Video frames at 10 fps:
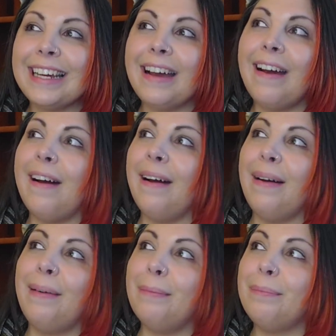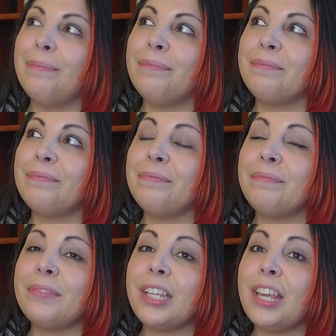
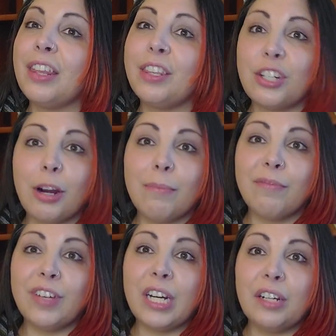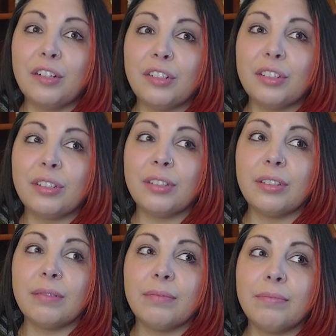the term finished
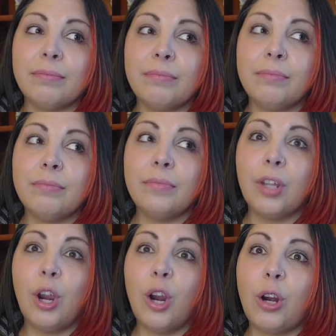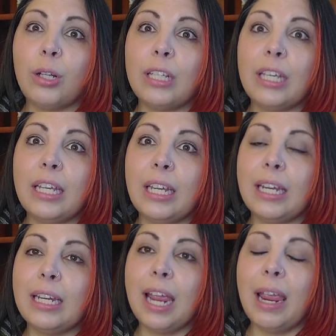early
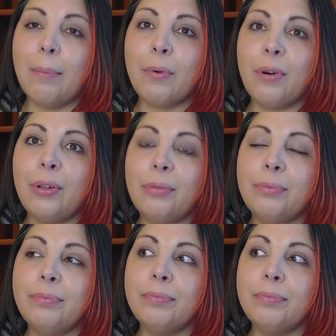in April.